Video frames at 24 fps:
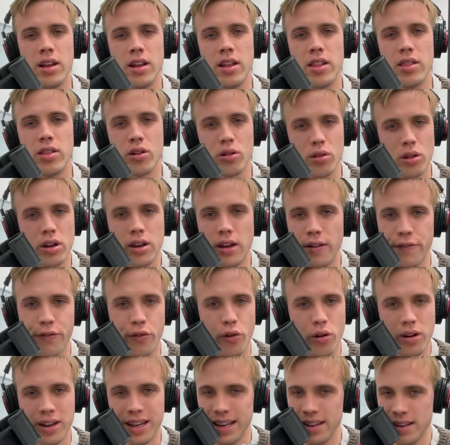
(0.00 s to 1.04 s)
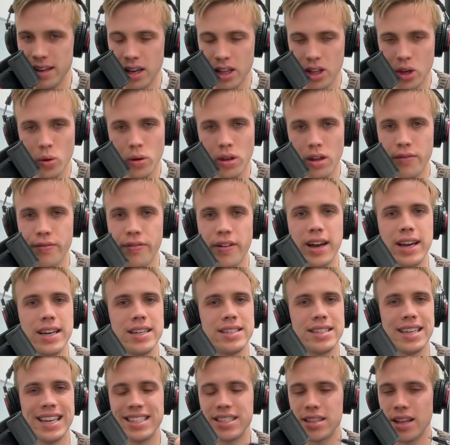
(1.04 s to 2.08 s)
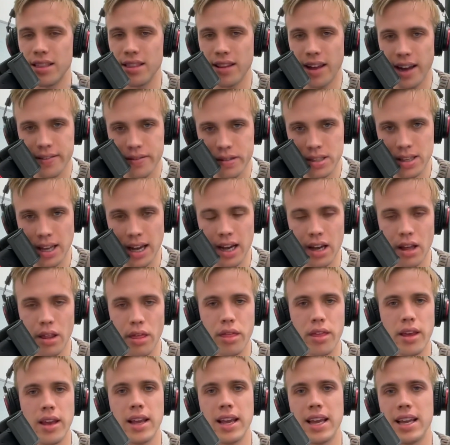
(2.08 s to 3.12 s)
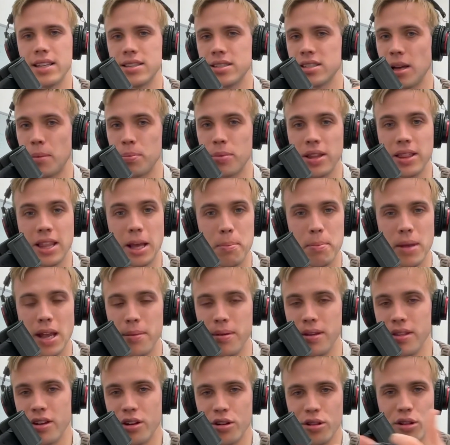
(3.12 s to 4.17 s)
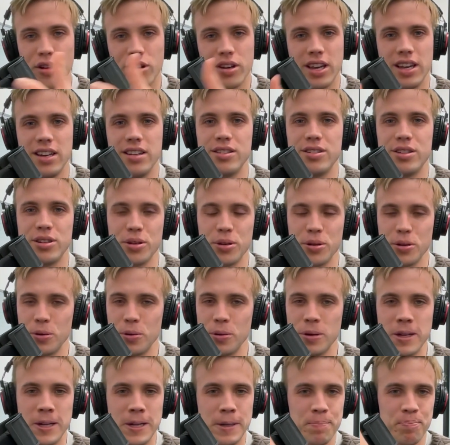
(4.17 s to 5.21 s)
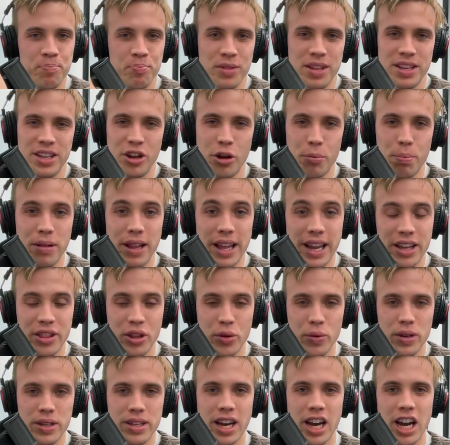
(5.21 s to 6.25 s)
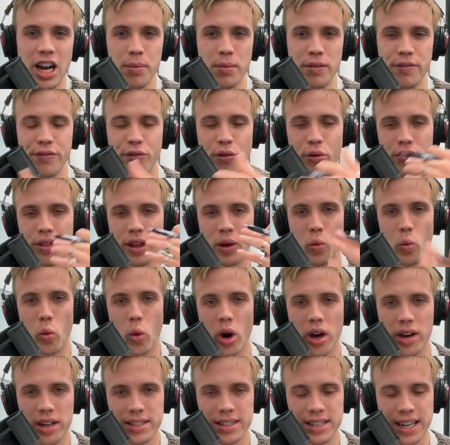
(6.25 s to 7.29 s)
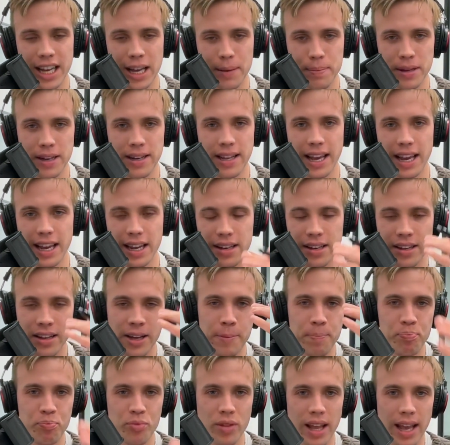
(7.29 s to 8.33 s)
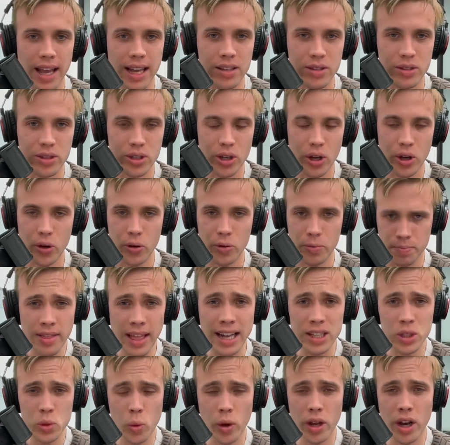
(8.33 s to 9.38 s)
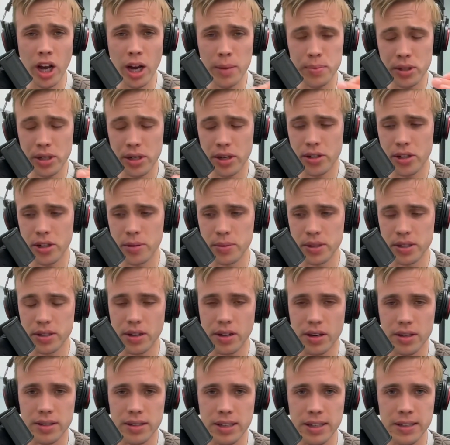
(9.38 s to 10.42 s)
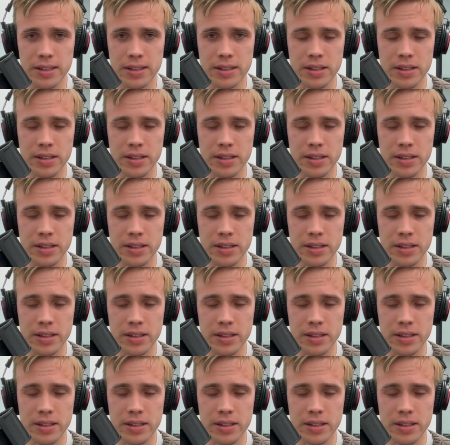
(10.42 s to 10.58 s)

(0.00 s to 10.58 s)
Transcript: They're looking for continual advice. It's a lifestyle thing. It's something that maybe they're looking to, plan their retirement for. They want to stay up to date. And so that's one option in terms of content.